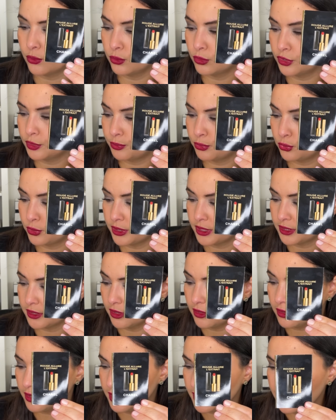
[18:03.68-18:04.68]
Rouge
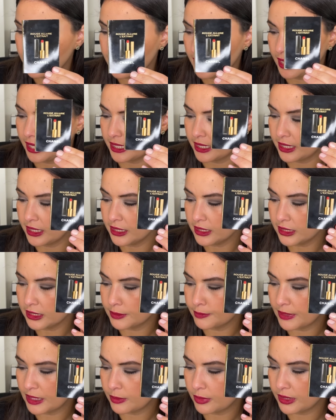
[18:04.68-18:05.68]
Puissant. I think
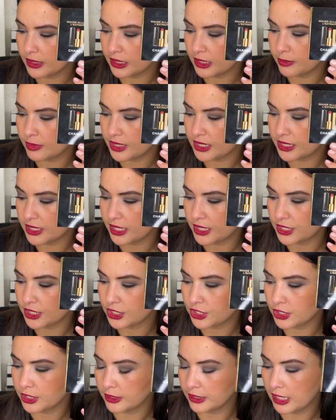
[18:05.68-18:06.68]
this may be limited
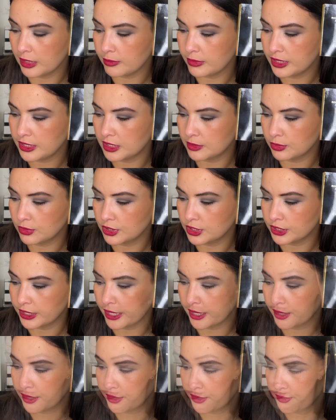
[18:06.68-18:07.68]
edition. Let me double
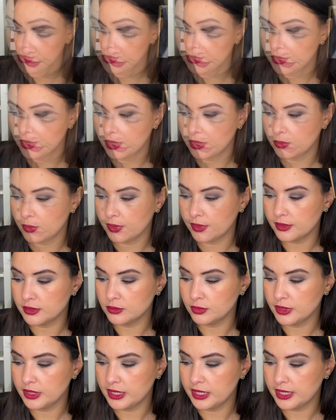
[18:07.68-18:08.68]
check. No,
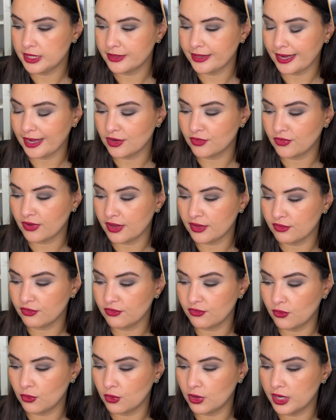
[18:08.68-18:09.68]
this one here,
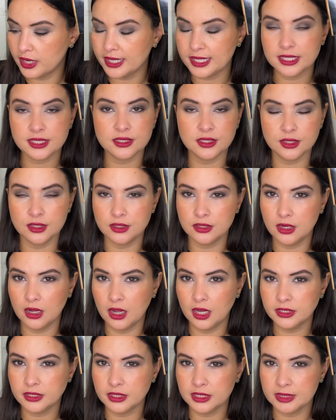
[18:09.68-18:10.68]
854, is
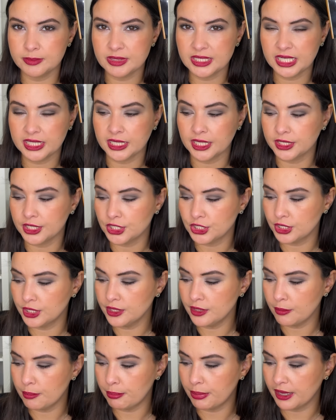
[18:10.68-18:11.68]
not limited
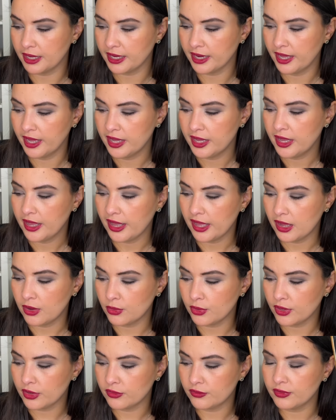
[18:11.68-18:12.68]
edition, but
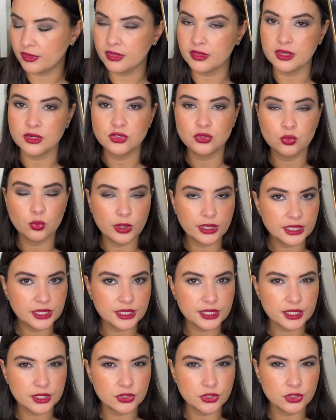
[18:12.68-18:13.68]
out of the
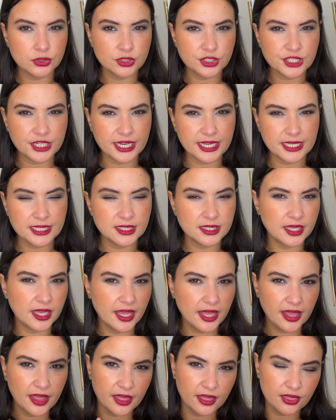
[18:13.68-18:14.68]
20 new shades,
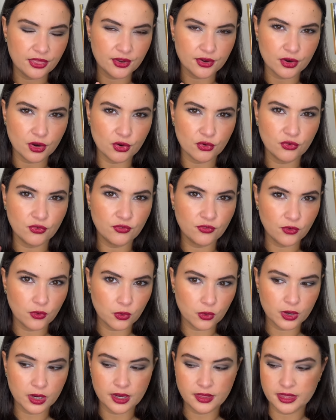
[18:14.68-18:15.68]
there are
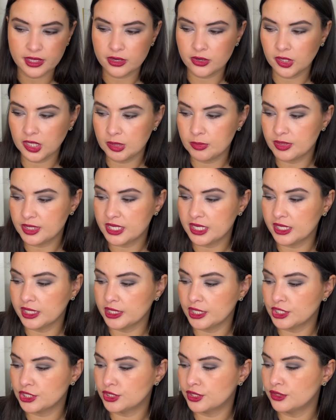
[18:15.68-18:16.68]
4 that are limited
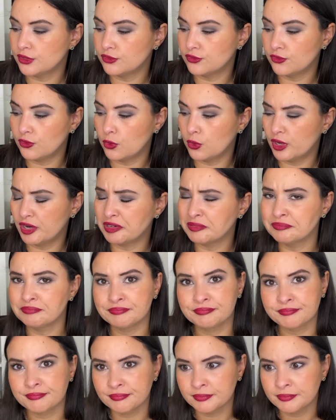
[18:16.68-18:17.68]
edition for
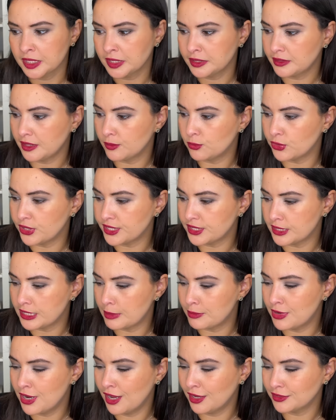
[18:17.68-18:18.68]
some
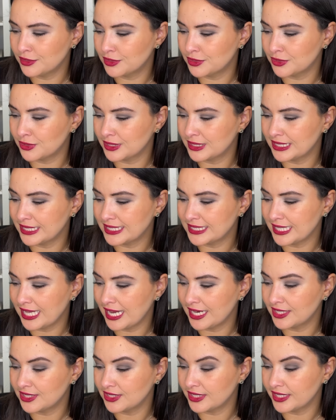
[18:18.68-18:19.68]
reason, I'm not certain
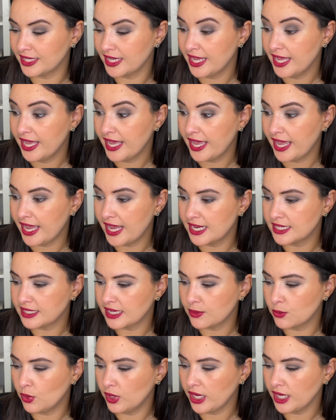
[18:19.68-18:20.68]
exactly.
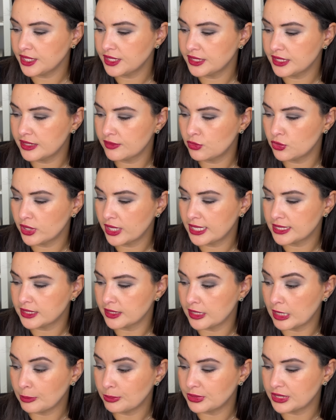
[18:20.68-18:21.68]
And I wanted to give you
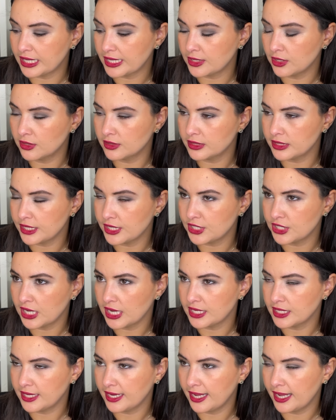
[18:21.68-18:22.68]
guys an update on the
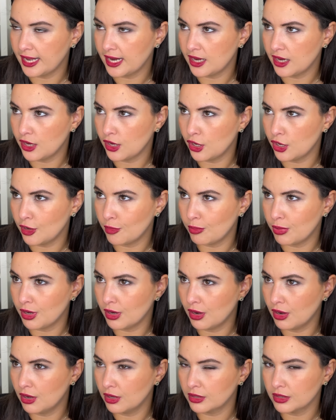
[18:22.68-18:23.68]
Chanel Le
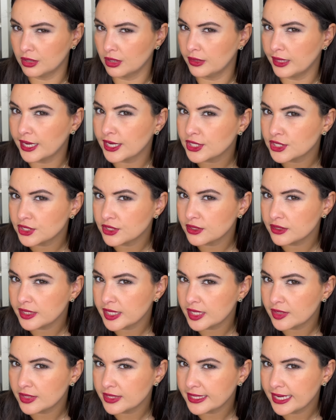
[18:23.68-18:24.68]
Blanc collection
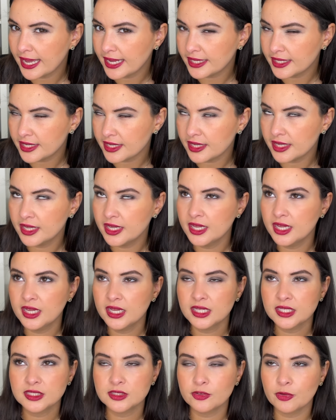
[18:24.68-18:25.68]
here in Canada.
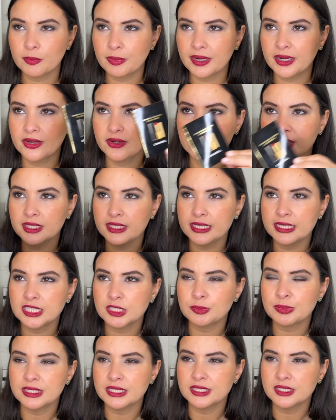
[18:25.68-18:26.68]
So apparently
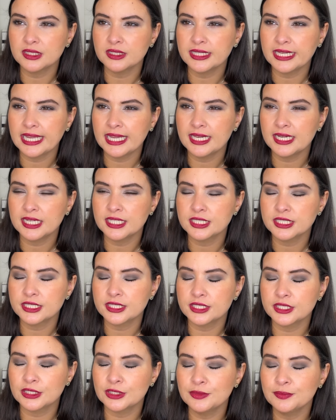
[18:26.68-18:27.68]
it's been delayed
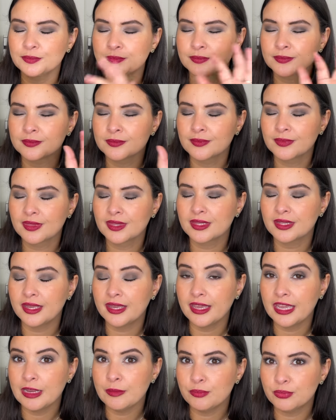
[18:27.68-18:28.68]
until
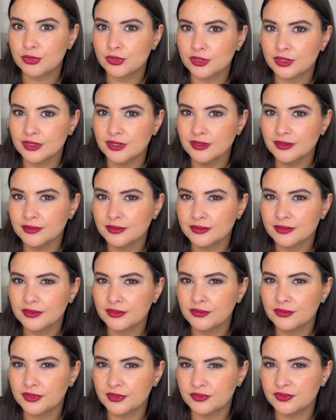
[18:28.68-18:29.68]
April
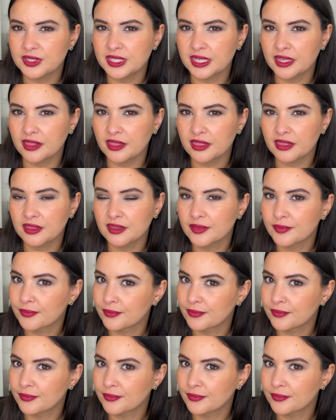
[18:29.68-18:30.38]
15th.